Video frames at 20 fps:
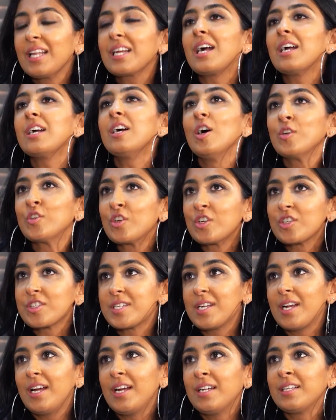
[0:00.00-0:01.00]
Like, I
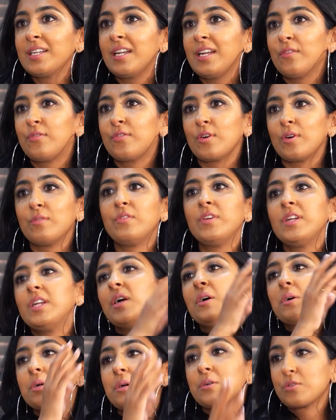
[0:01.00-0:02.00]
understand if your
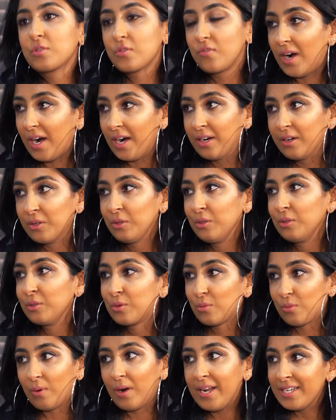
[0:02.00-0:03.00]
video goes viral,
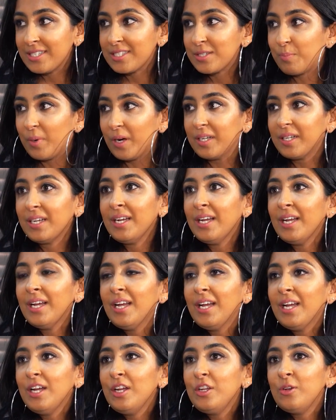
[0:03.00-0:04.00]
great, but
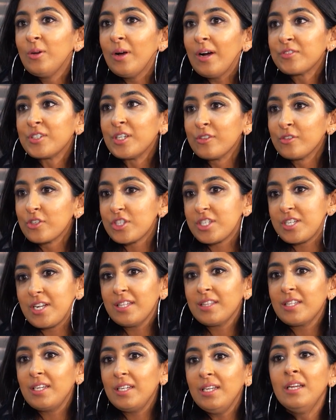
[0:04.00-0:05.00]
you have to
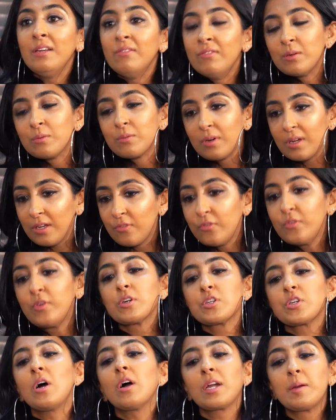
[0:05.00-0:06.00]
understand that even if
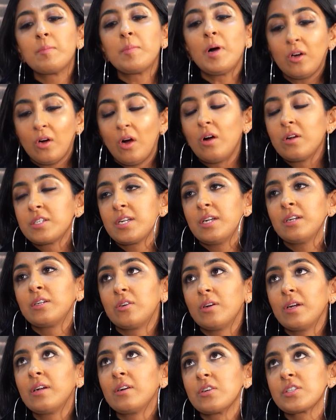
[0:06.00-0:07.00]
you're talking about content
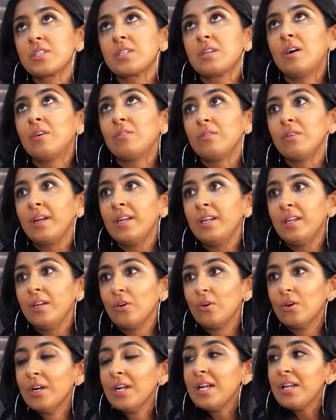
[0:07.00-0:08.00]
creators, not
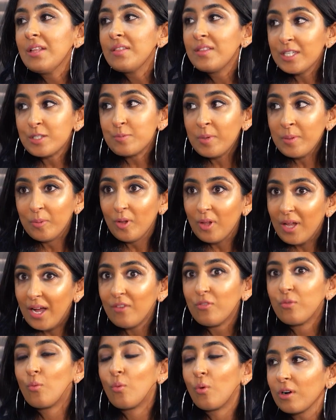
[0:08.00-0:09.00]
radio, these people
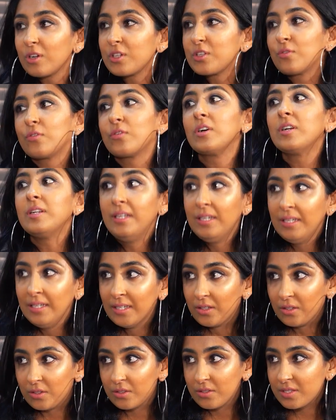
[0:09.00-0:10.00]
have worked for
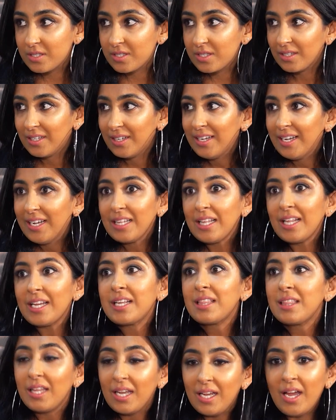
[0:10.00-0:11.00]
years. Yes.
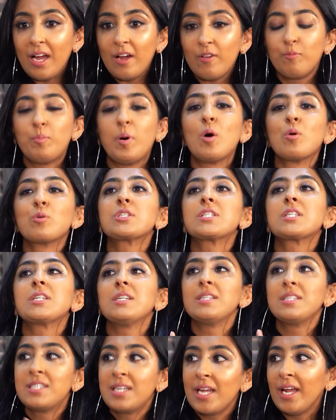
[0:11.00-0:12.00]
Like, they have
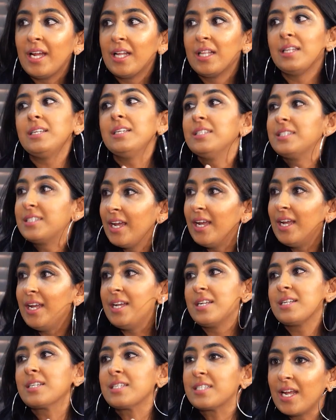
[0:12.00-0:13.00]
posted daily, day
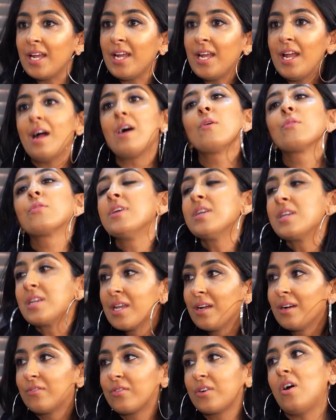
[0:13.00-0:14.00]
in, day out,
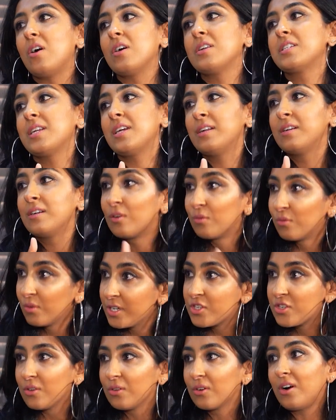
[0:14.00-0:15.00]
thinking of content,
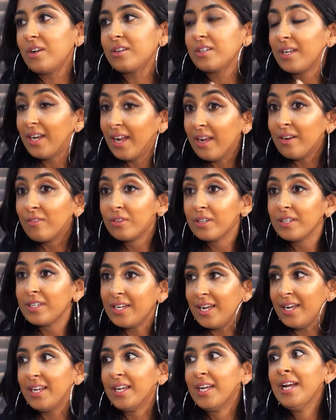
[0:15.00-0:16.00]
original content every
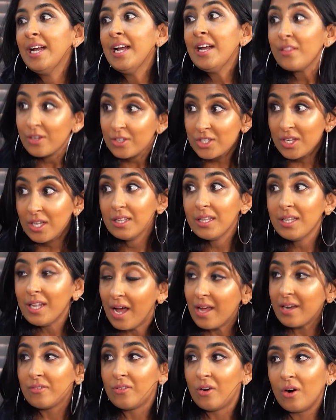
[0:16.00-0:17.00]
day. There's a
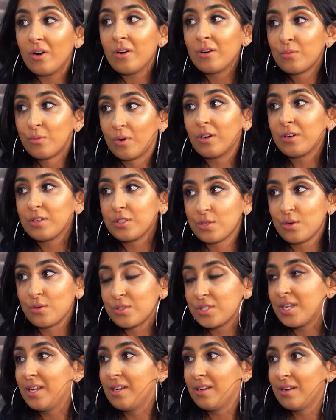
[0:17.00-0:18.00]
lot of hard work
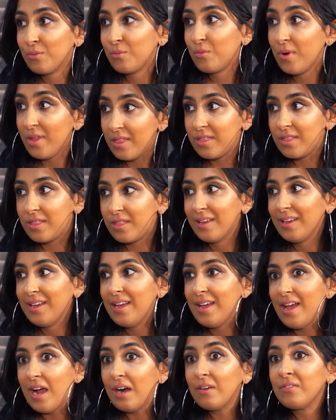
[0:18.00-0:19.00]
associated with
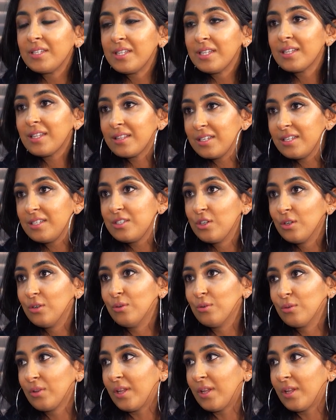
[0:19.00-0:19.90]
everything that they do.